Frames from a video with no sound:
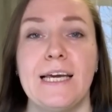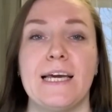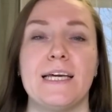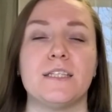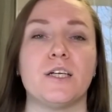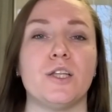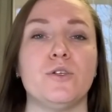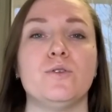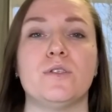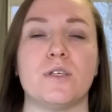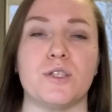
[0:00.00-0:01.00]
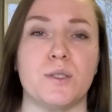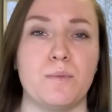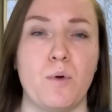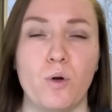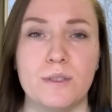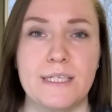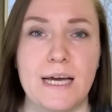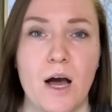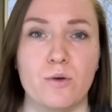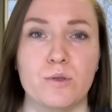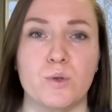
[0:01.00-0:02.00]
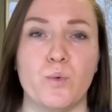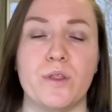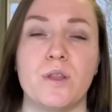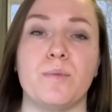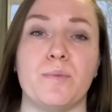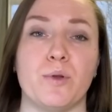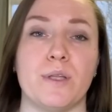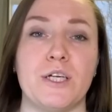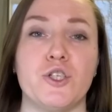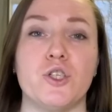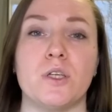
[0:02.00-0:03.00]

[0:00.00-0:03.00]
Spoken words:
includes small towns with the population